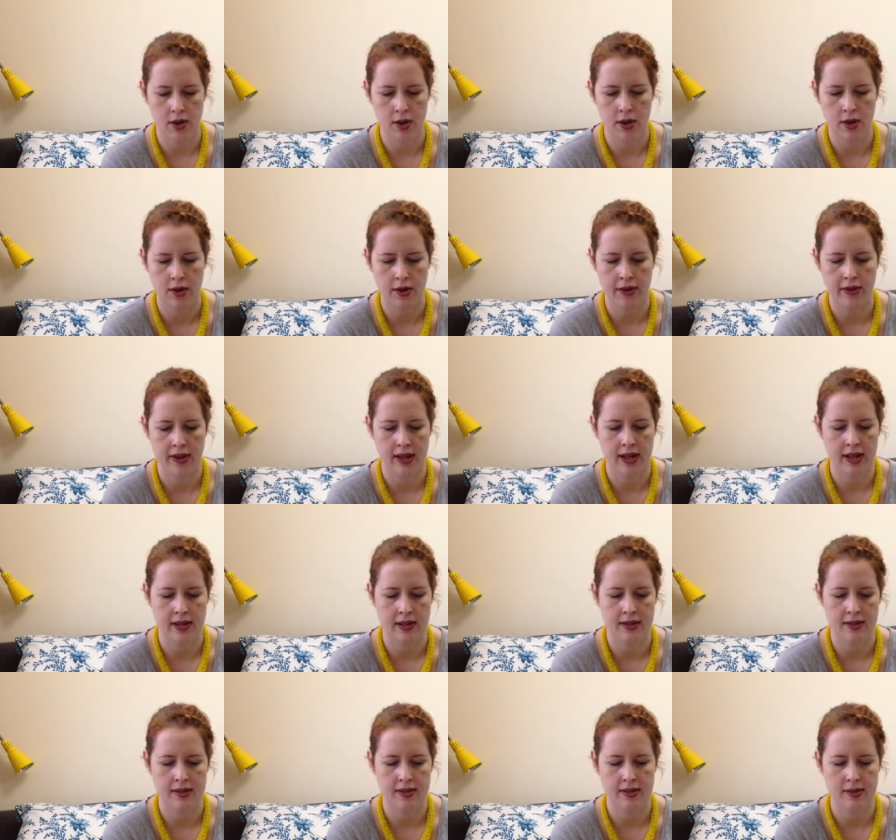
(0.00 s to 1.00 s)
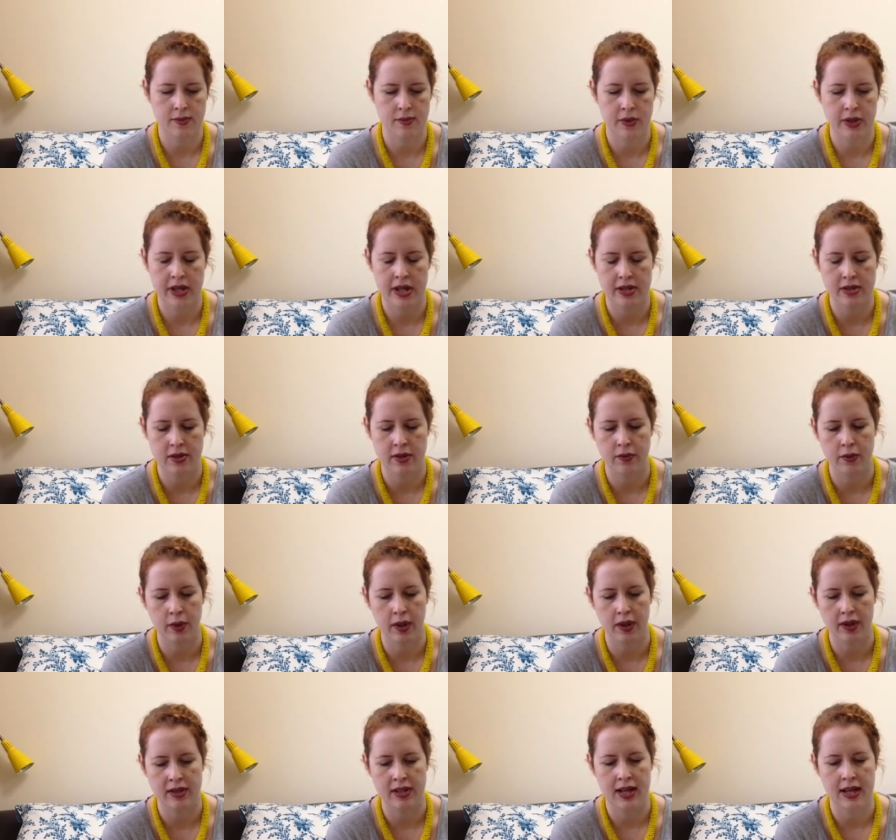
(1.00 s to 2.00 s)
her things when I sort of
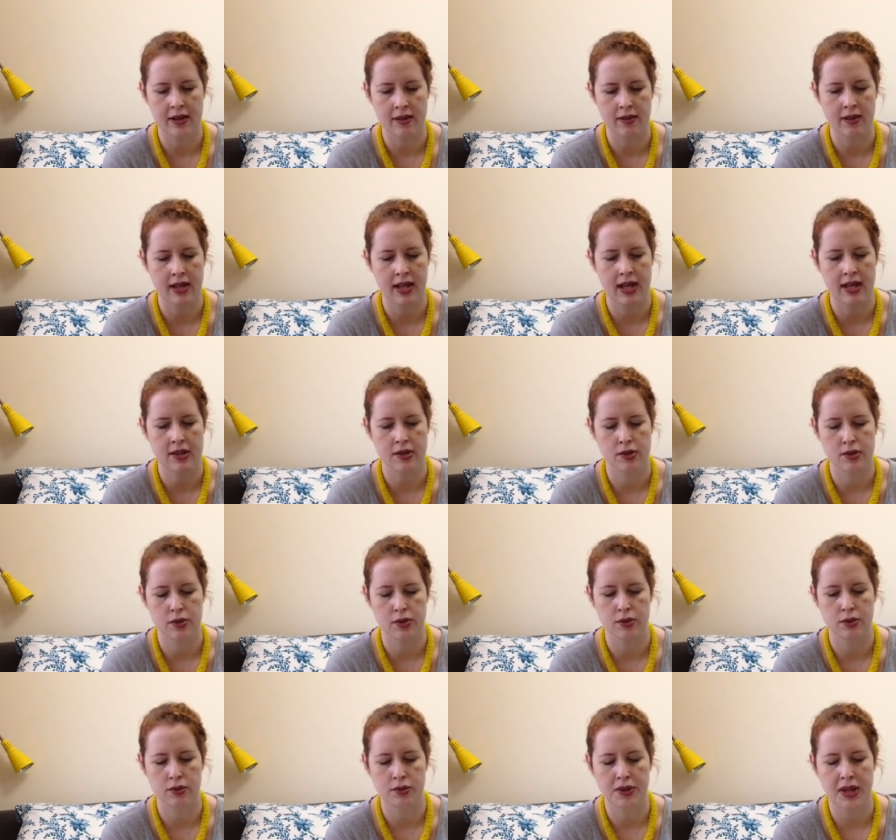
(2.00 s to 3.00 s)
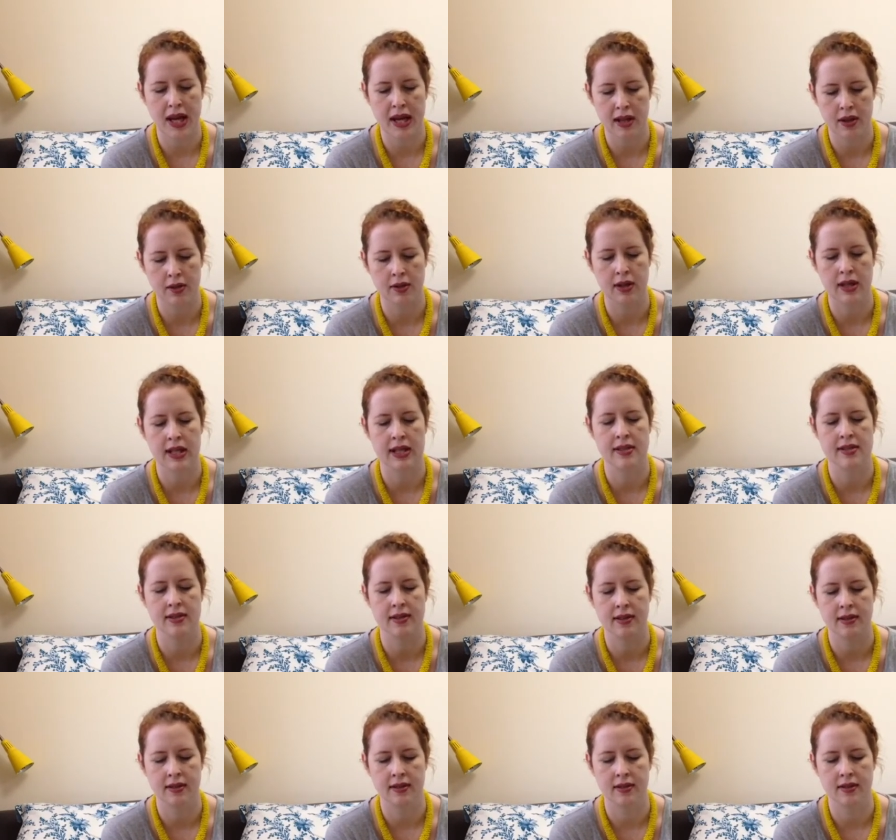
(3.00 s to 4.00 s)
worked out the actual calories
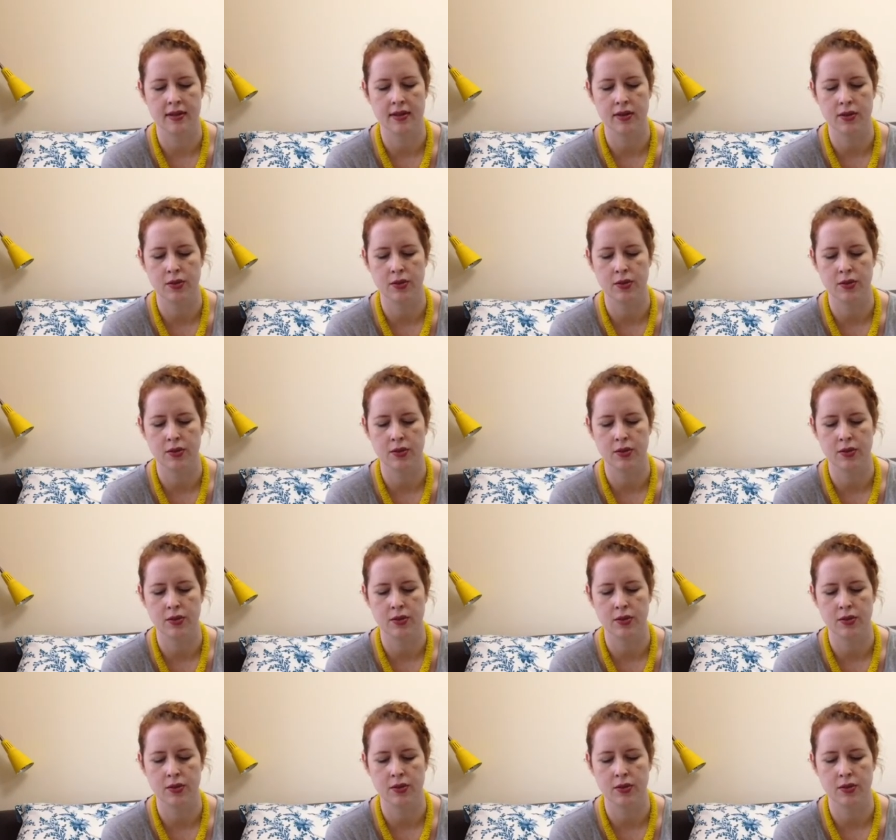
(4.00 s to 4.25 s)
and